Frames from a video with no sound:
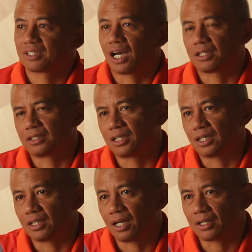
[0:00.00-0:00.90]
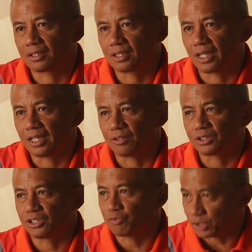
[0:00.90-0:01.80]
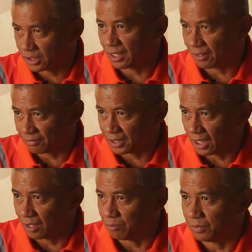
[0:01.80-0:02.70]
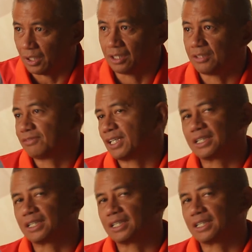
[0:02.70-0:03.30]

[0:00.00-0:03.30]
other layouts, if we still have time and if the